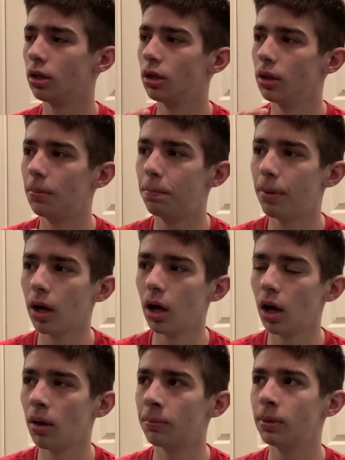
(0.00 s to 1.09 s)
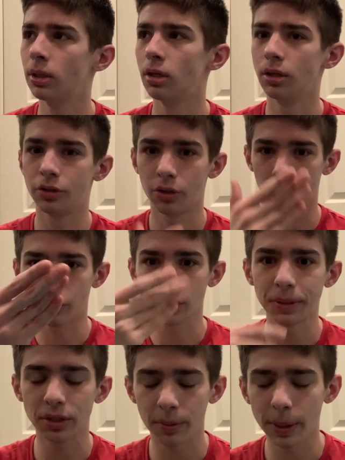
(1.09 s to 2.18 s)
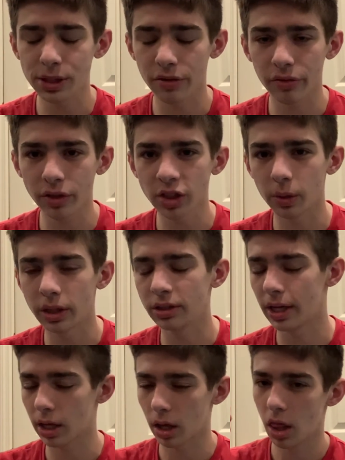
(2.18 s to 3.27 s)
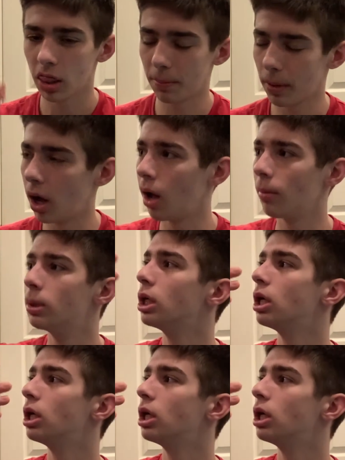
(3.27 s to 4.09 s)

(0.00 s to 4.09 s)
the bomb, the message of the first one is like the bomb,